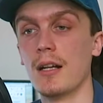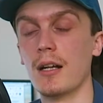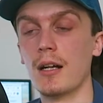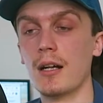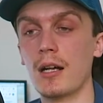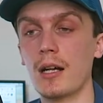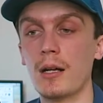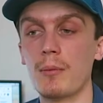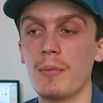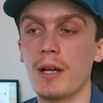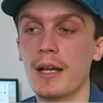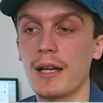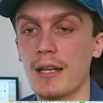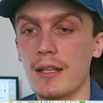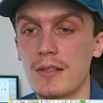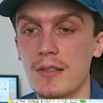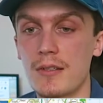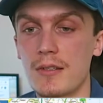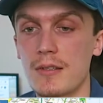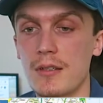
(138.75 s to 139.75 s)
and
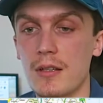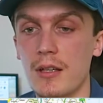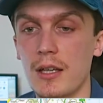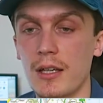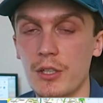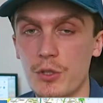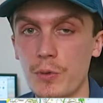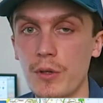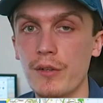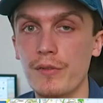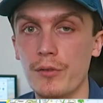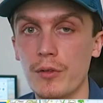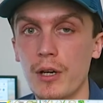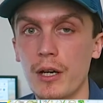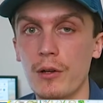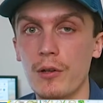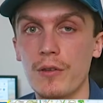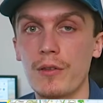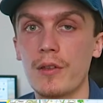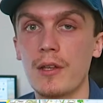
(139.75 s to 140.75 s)
it's like a
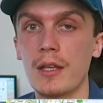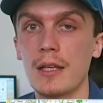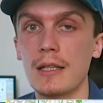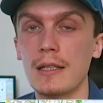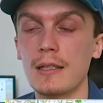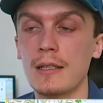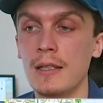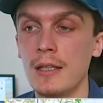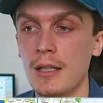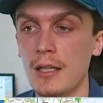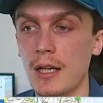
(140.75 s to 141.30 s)
24-hour thing.